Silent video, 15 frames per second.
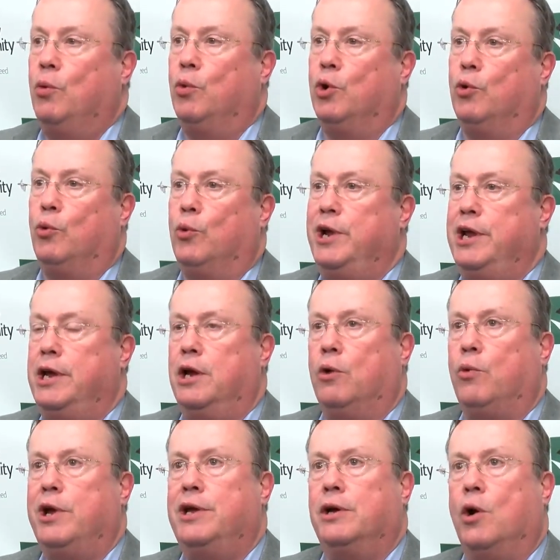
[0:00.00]
We're re,
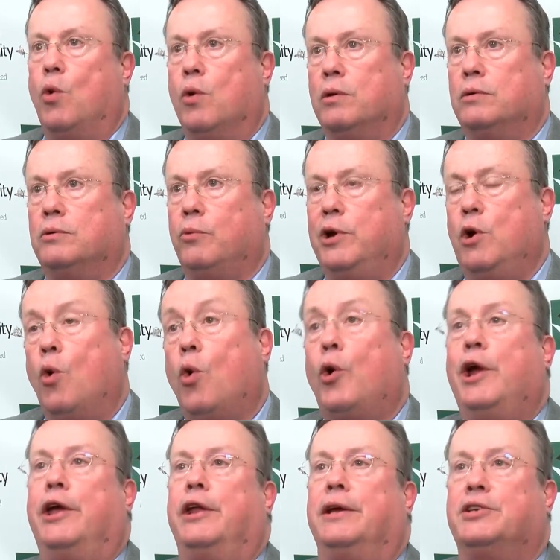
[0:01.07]
re,
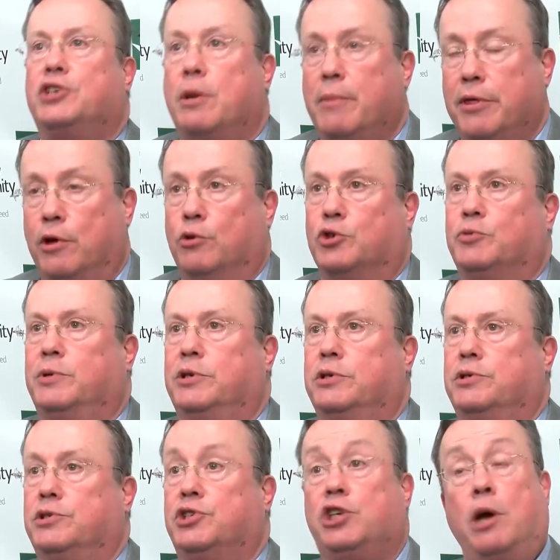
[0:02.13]
reorienting some of those
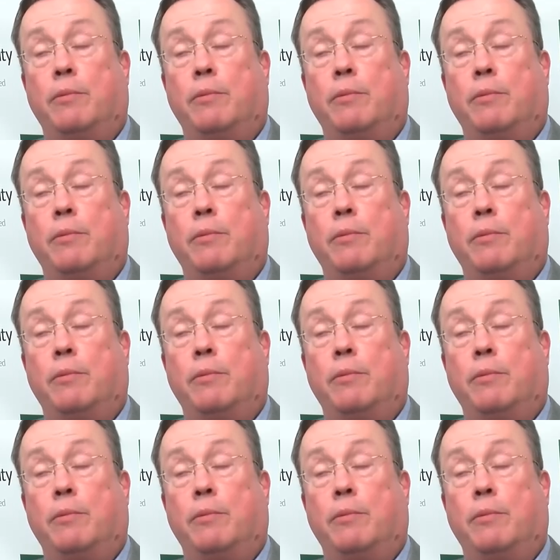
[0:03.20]
positions.